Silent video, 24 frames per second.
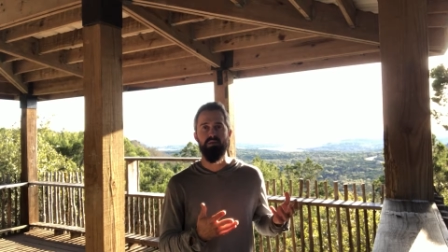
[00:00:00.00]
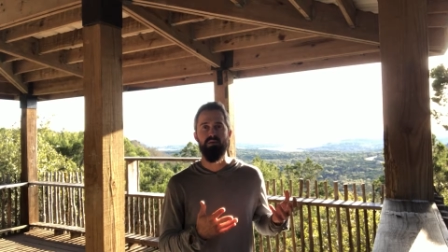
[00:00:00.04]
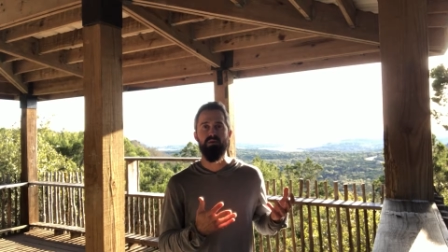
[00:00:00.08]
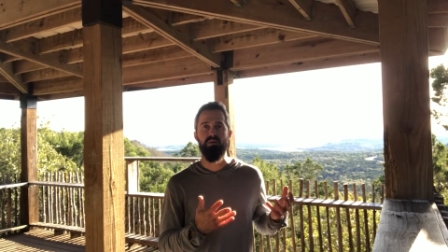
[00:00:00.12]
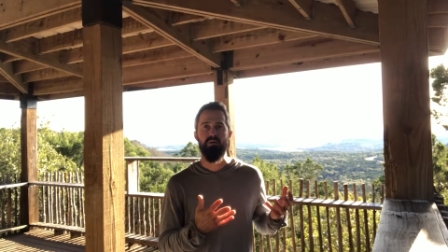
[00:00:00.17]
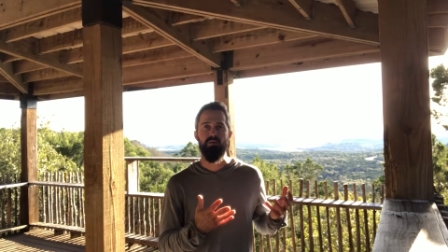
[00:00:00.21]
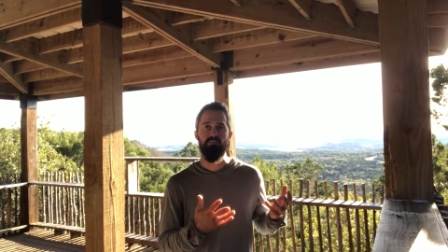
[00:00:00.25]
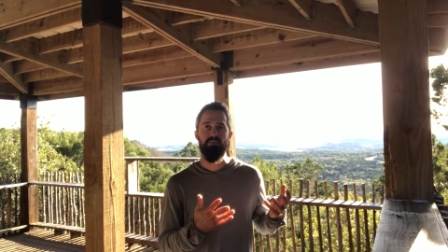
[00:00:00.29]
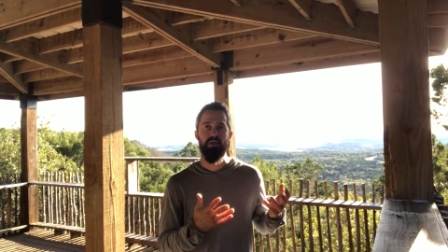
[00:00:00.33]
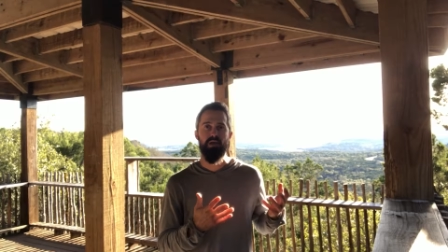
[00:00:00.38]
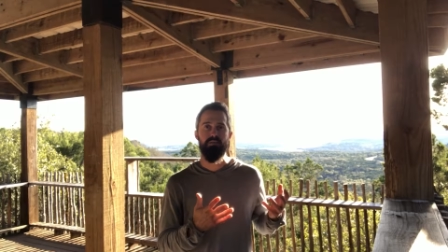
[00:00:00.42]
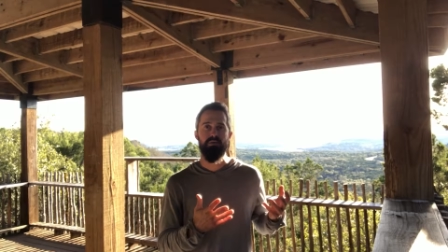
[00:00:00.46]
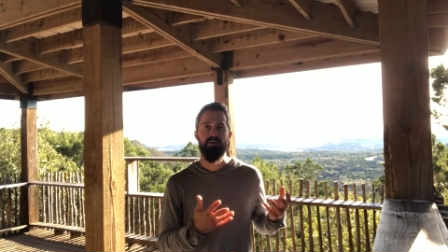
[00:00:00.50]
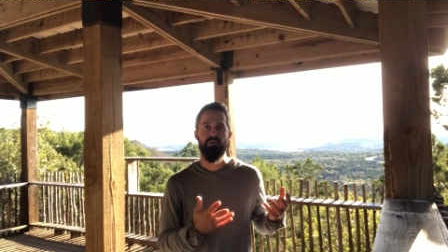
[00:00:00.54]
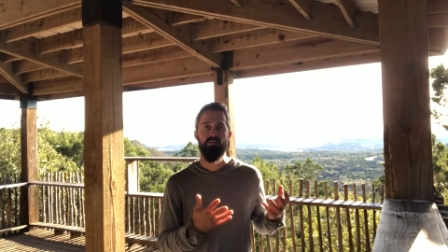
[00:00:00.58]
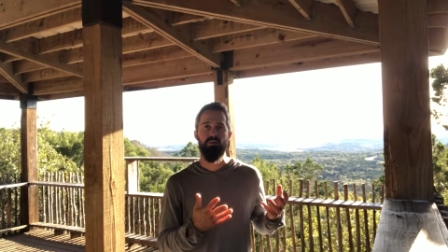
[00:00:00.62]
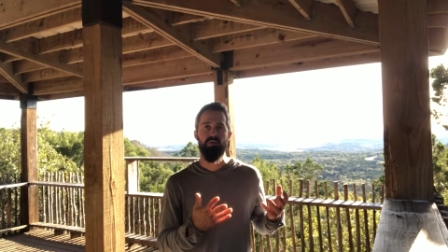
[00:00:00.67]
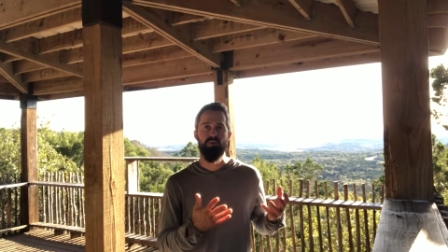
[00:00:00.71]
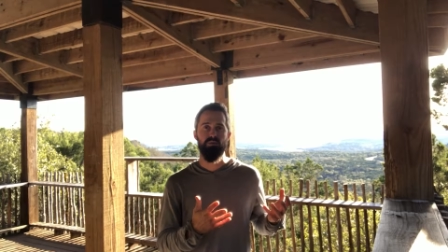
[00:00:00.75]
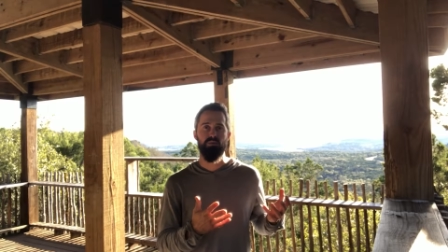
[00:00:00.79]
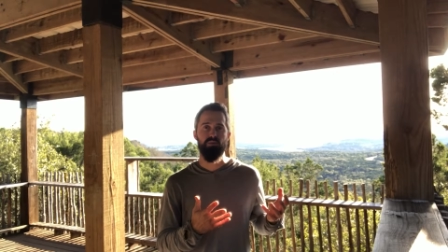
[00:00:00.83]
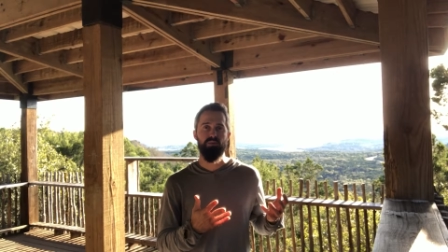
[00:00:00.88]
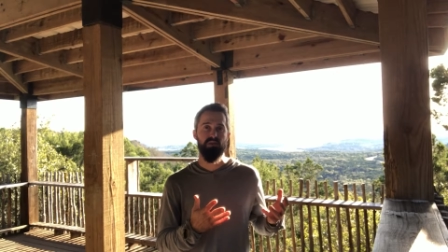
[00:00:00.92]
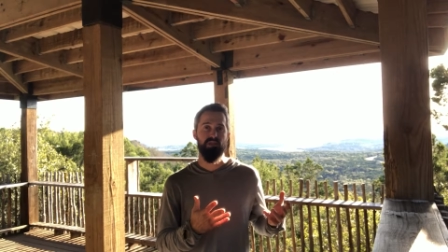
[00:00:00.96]
or maybe
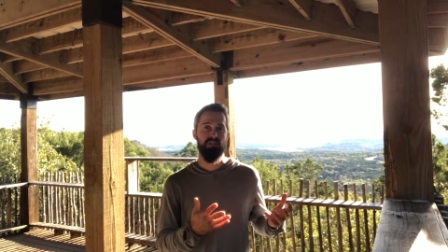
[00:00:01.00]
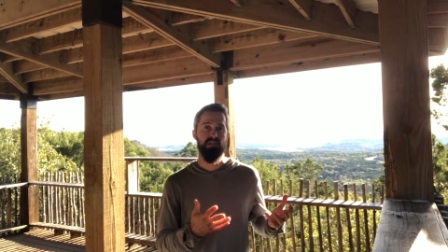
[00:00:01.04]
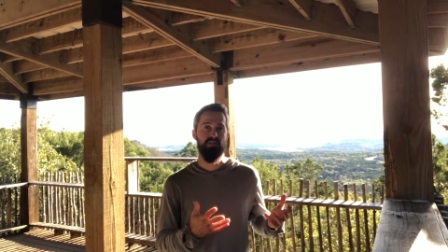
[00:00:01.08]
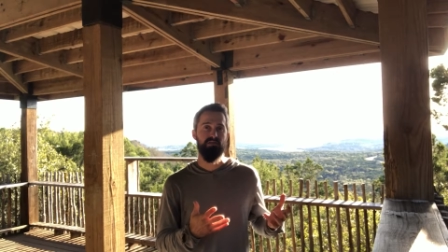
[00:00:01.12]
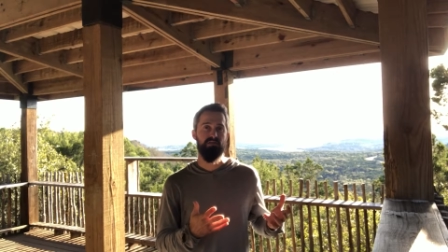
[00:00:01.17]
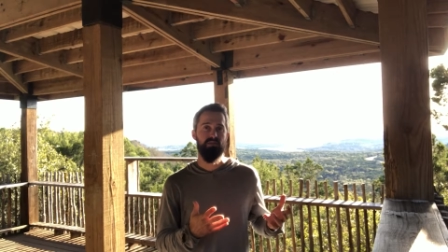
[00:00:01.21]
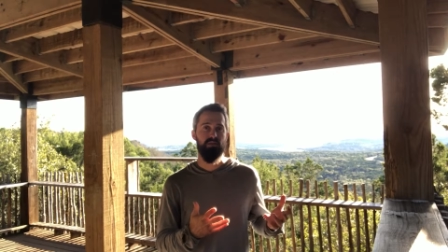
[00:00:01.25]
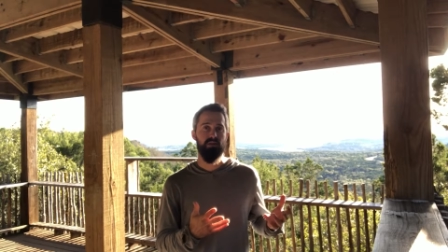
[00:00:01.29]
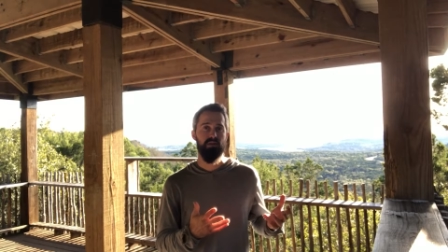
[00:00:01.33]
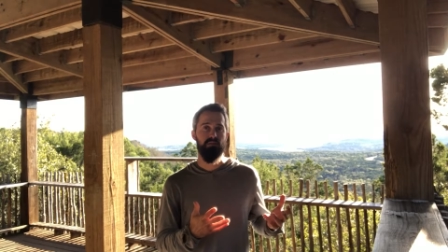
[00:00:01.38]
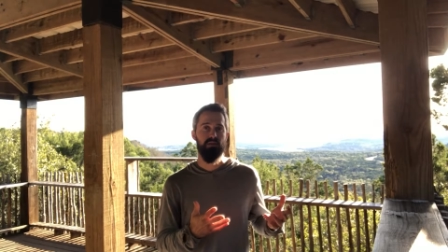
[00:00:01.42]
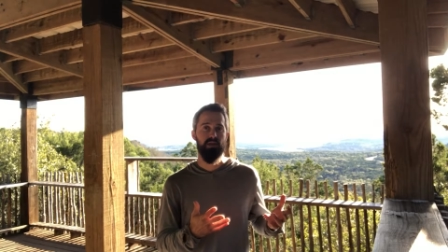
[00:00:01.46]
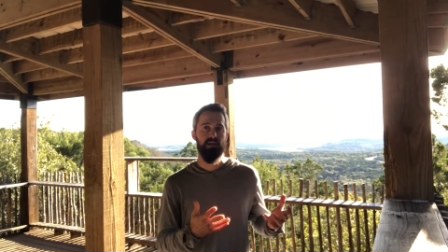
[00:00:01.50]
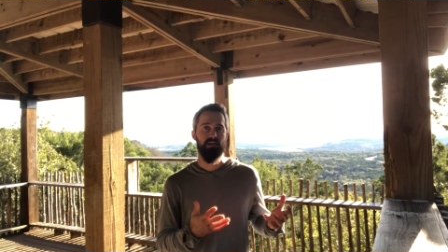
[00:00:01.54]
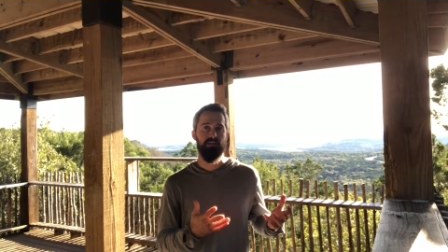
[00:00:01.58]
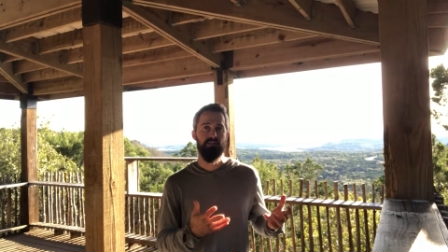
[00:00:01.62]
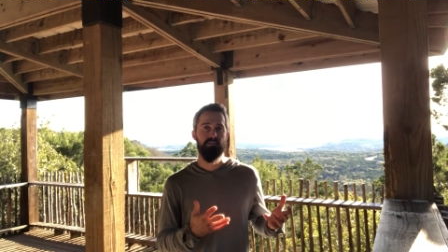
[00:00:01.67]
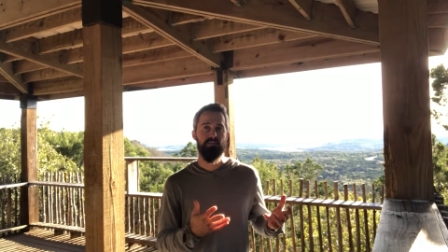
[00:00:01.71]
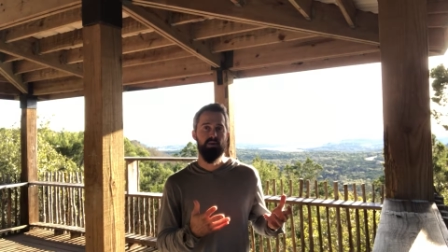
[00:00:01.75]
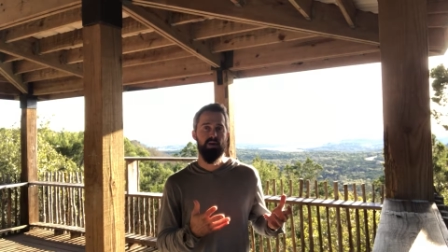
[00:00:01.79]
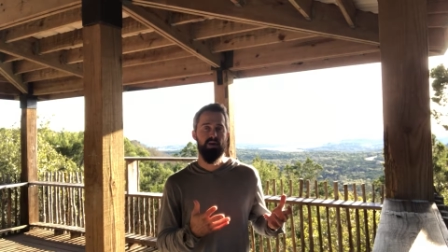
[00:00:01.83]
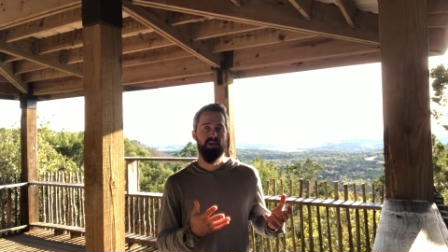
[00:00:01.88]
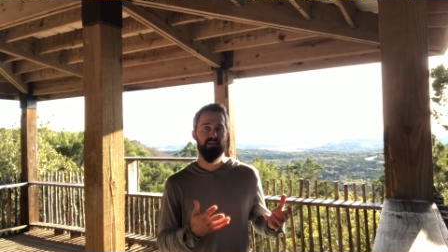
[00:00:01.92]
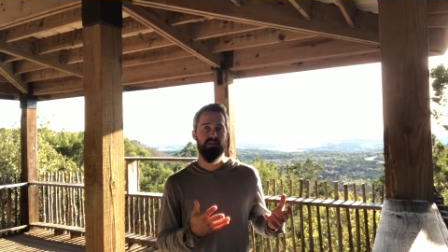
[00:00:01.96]
wish was different about
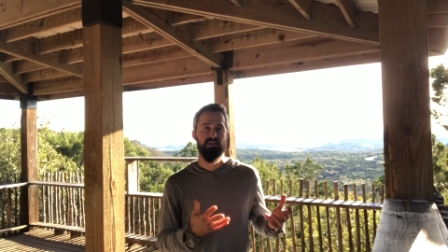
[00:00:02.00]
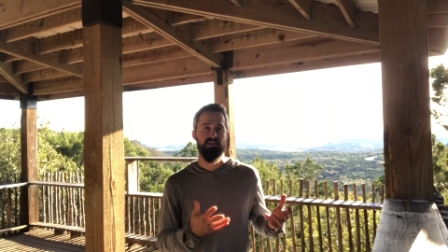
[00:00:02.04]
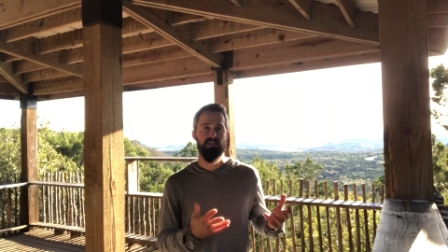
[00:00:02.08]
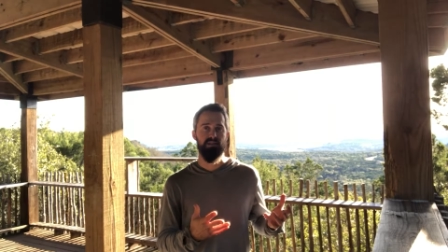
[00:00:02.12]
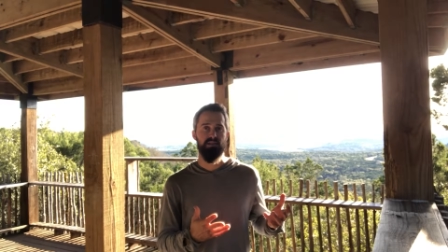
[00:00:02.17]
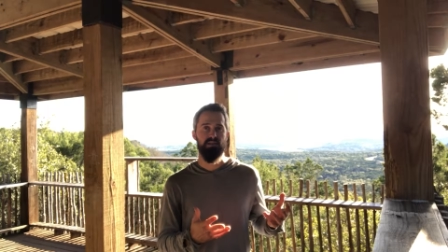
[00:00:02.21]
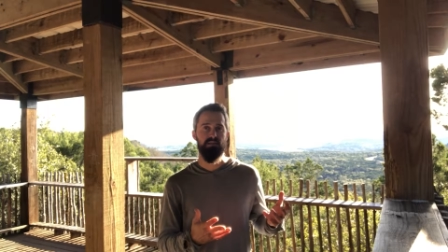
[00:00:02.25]
the products